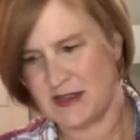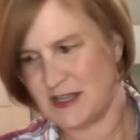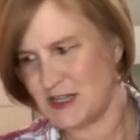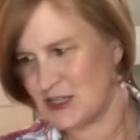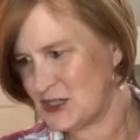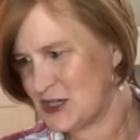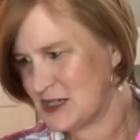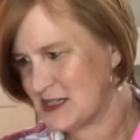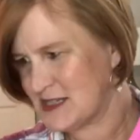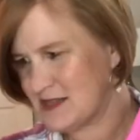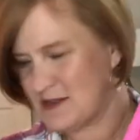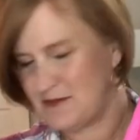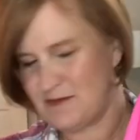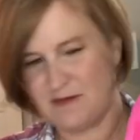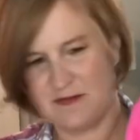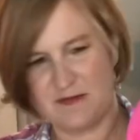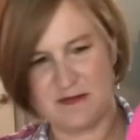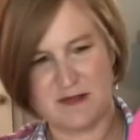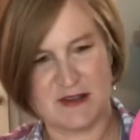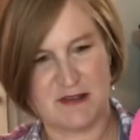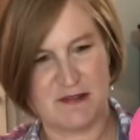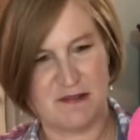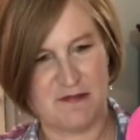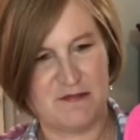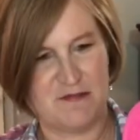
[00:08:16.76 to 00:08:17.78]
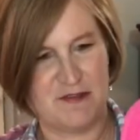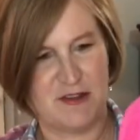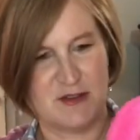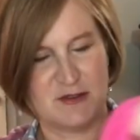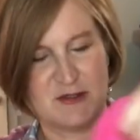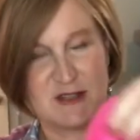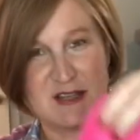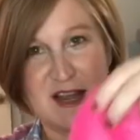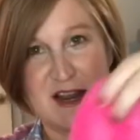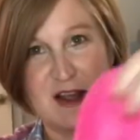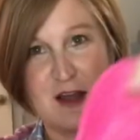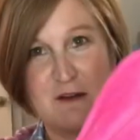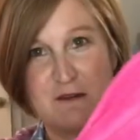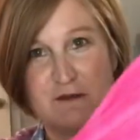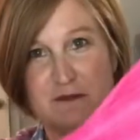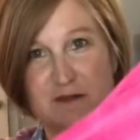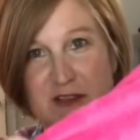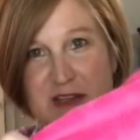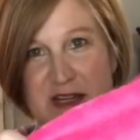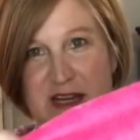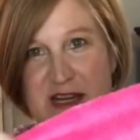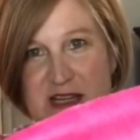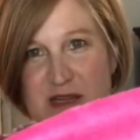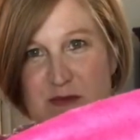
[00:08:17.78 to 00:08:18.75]
This just feels like a
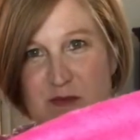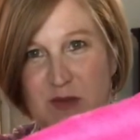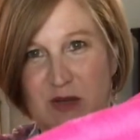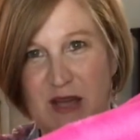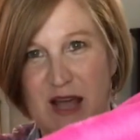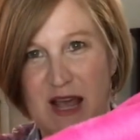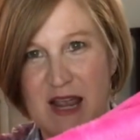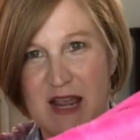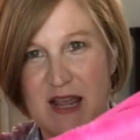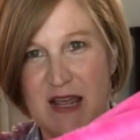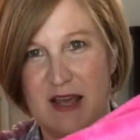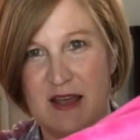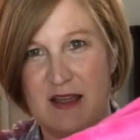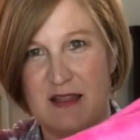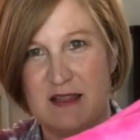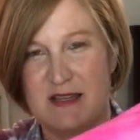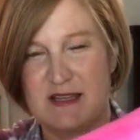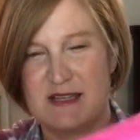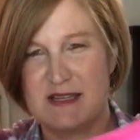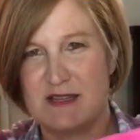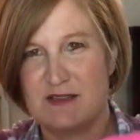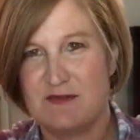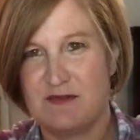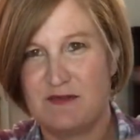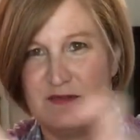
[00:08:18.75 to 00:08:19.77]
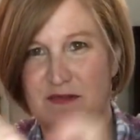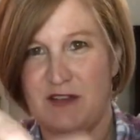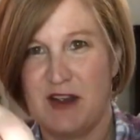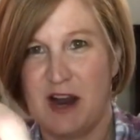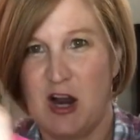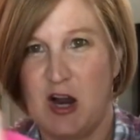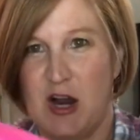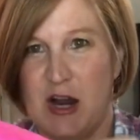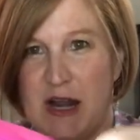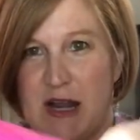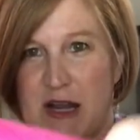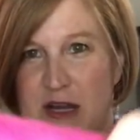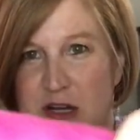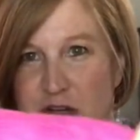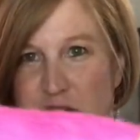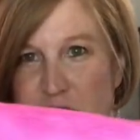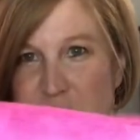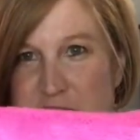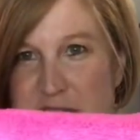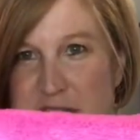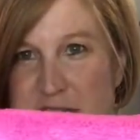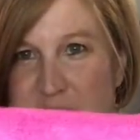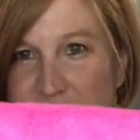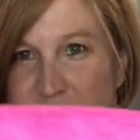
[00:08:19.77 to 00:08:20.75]
fleece blanket. This is very
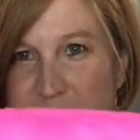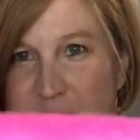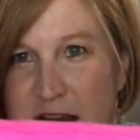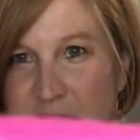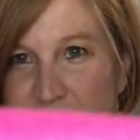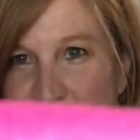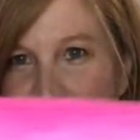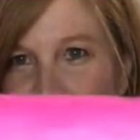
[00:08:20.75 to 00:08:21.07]
interesting.